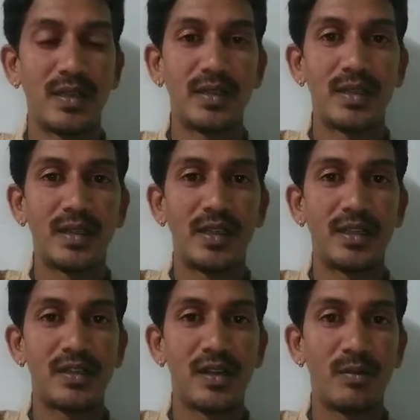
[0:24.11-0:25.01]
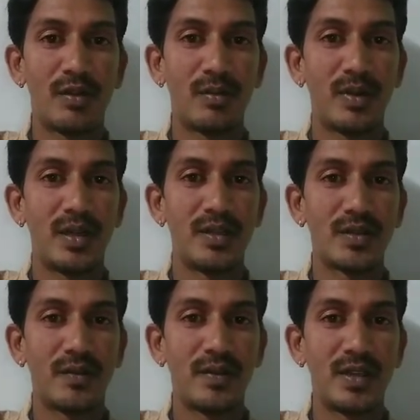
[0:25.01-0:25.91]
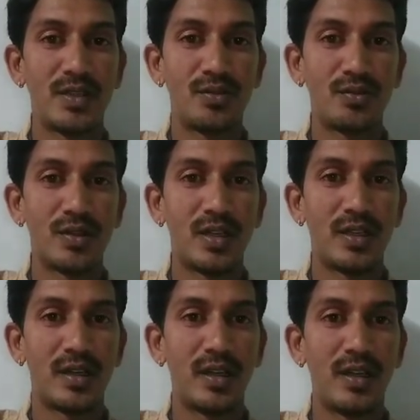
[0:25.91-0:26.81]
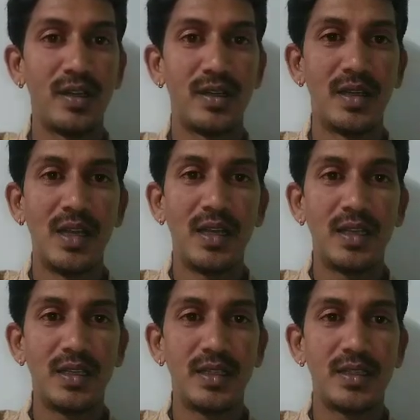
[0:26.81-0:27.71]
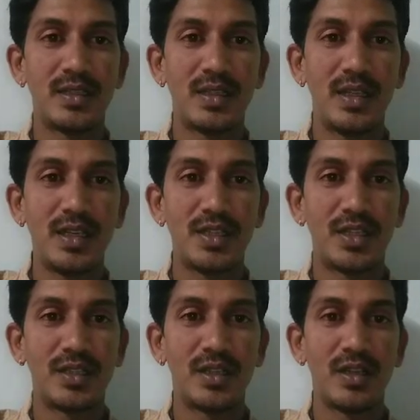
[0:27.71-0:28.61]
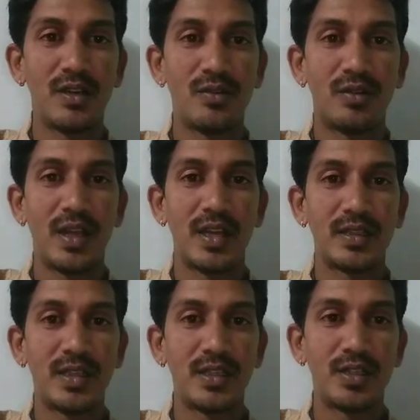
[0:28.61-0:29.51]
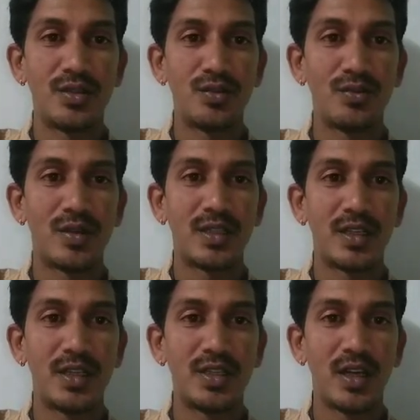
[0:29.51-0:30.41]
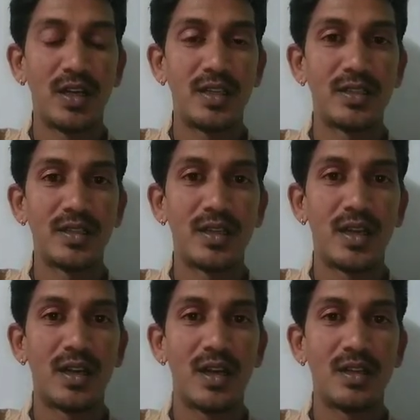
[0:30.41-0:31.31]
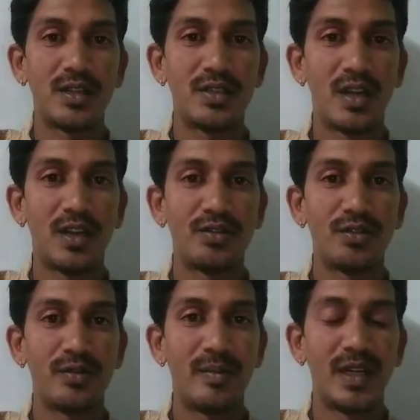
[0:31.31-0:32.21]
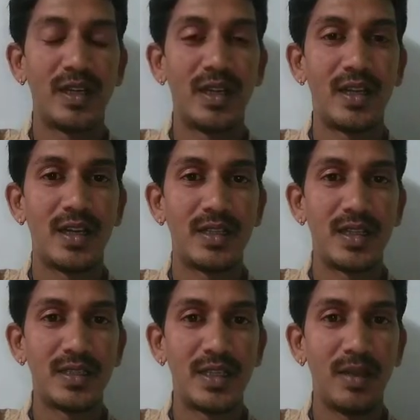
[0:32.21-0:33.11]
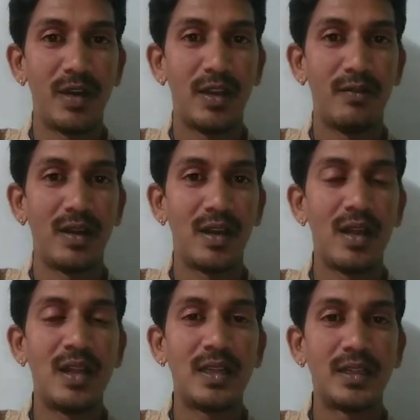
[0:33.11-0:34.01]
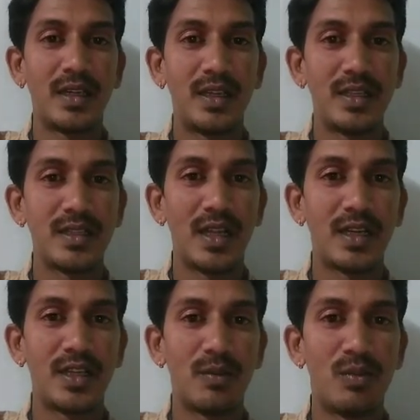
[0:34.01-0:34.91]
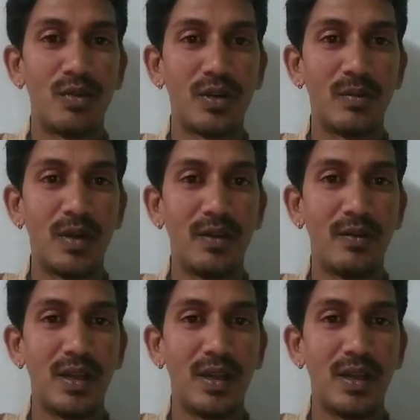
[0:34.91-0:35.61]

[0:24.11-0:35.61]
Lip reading: That internal properties of in this two-tree tree is each internal node has either two or three children, and all the children should maintain at the same level, that is at the bottom level.